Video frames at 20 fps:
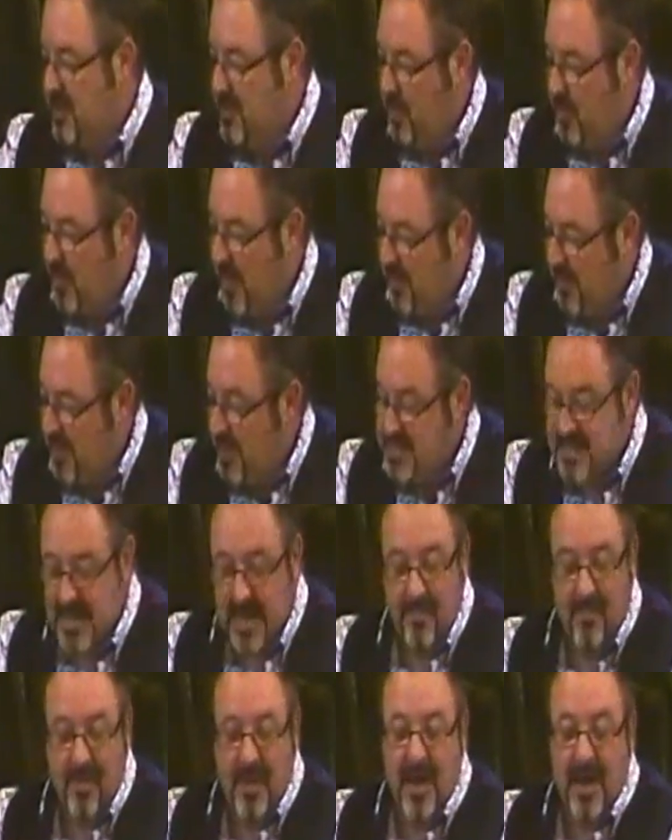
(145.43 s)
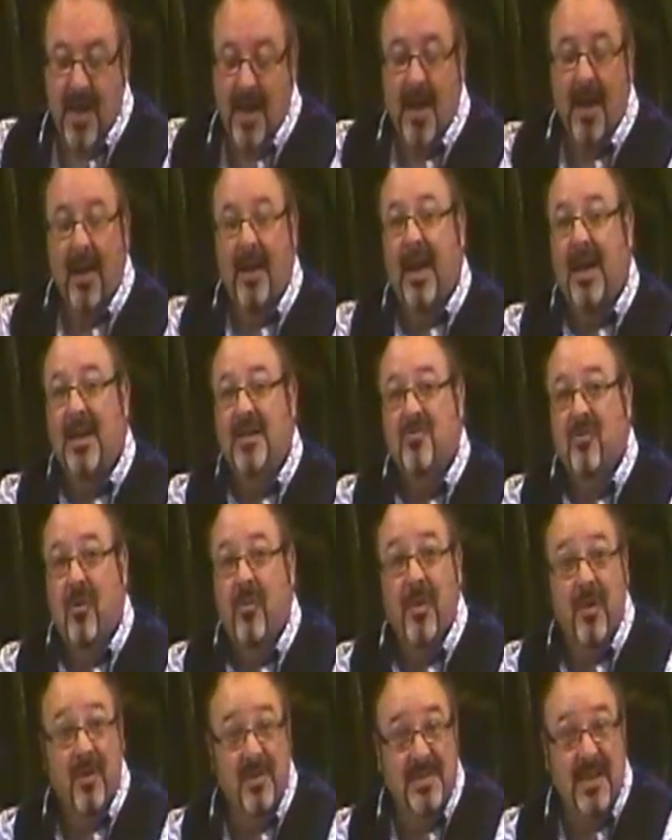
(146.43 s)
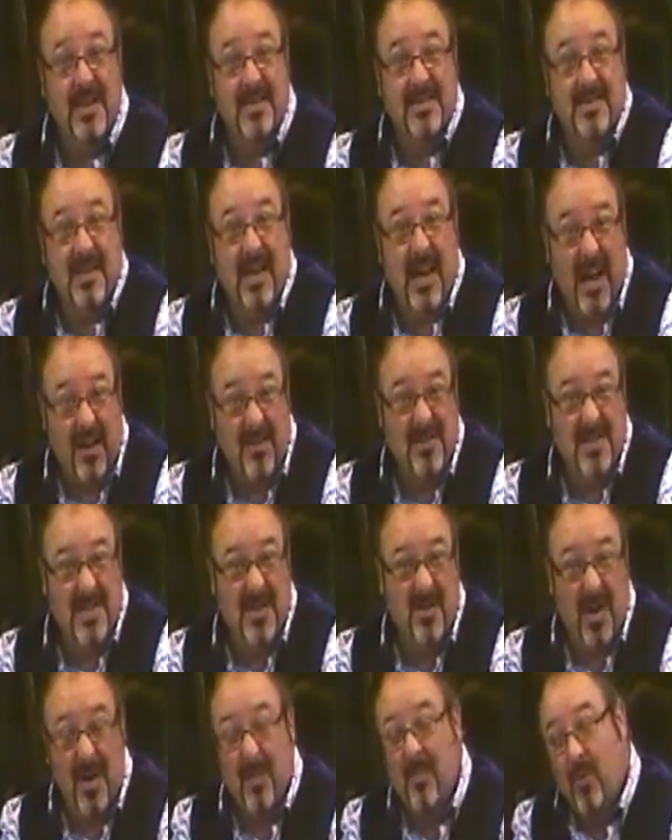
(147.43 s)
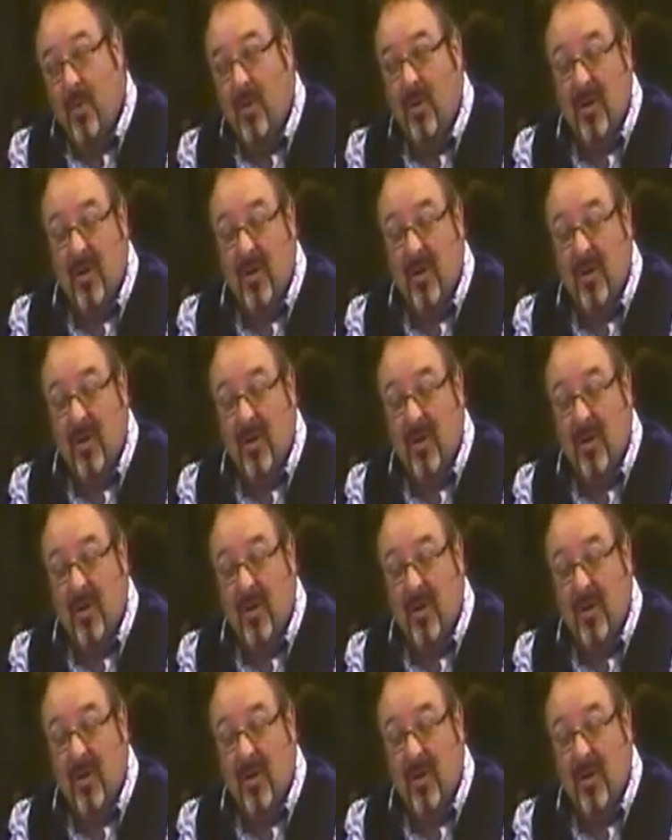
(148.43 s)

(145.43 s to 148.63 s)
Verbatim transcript: I'm going to put that bit of tape there later on because that's how to do it.